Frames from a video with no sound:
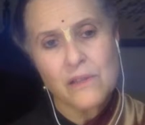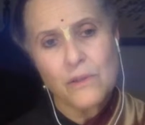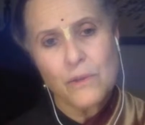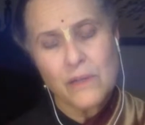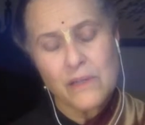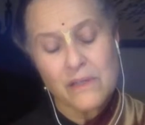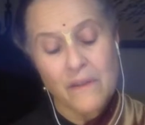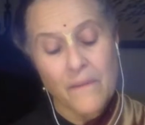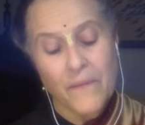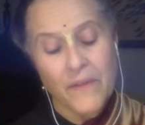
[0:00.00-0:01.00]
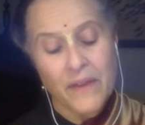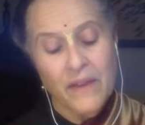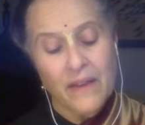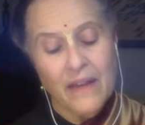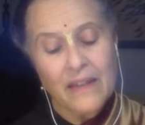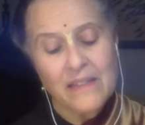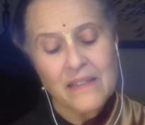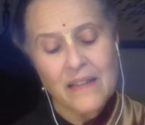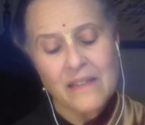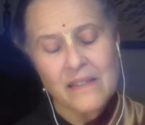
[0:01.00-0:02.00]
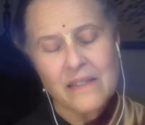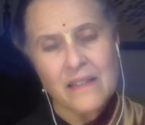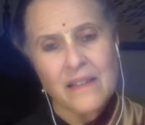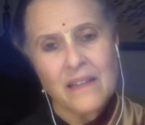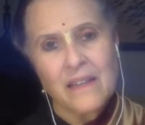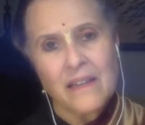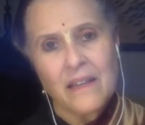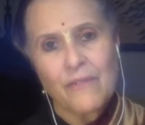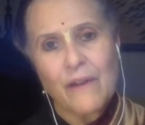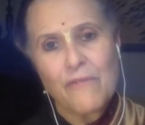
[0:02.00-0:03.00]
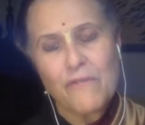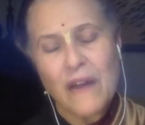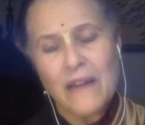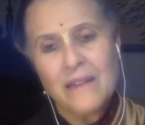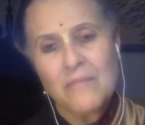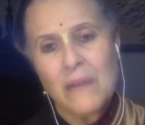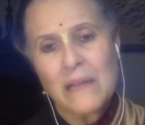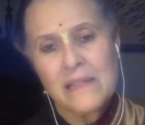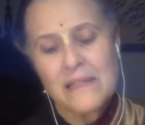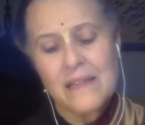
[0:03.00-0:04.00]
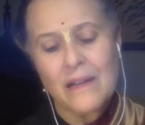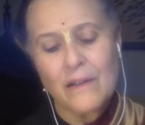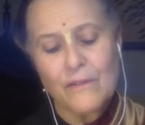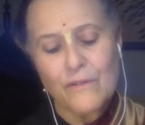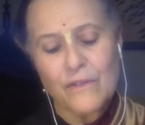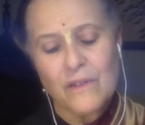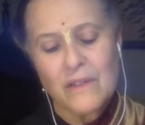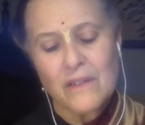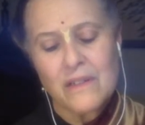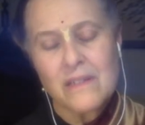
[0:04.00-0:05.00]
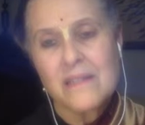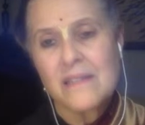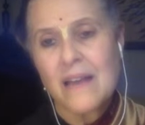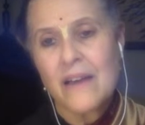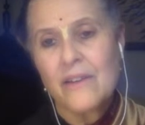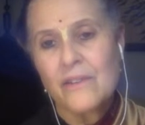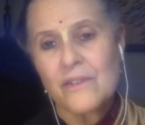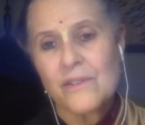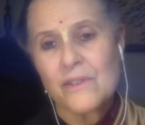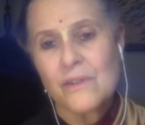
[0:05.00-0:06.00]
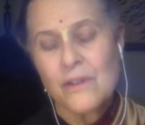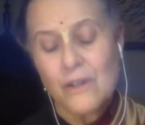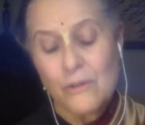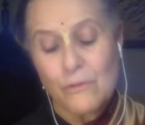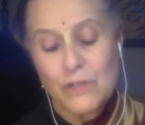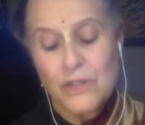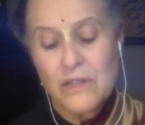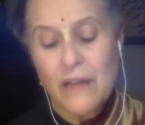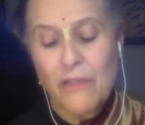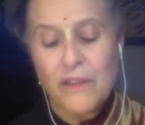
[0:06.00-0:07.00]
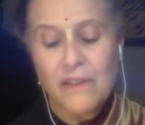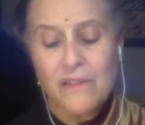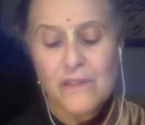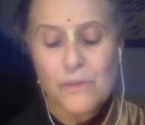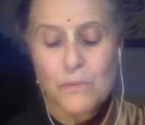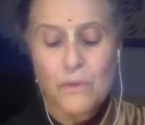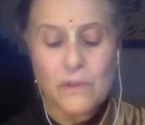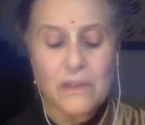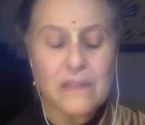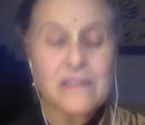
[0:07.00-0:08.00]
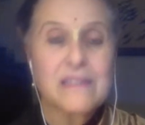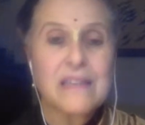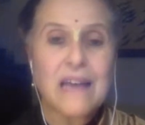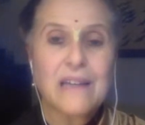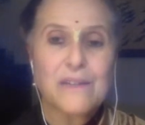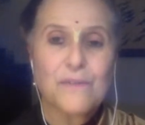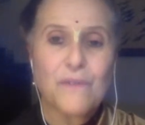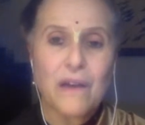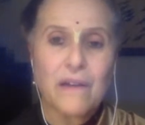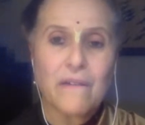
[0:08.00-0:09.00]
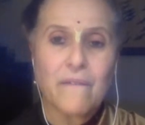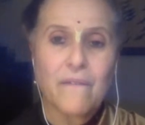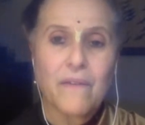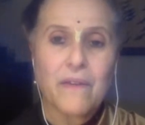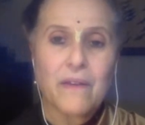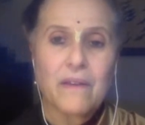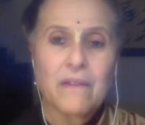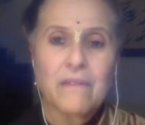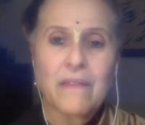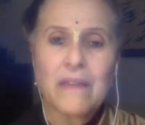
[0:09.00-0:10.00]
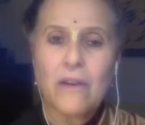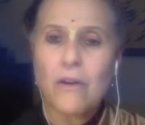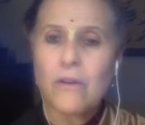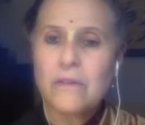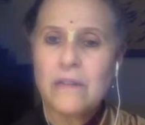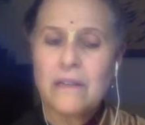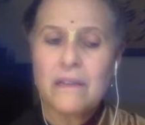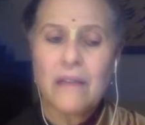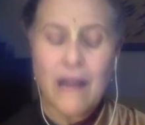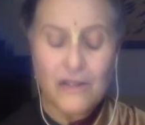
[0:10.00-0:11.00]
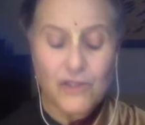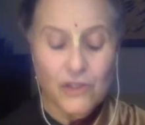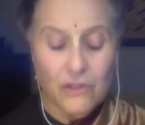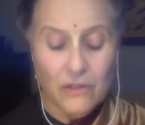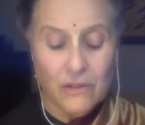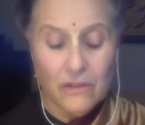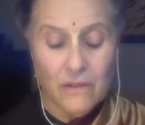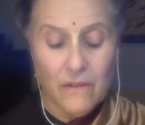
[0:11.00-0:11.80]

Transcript: Lewis, and he says, if I find in myself desires which nothing in this world can satisfy, then the only logical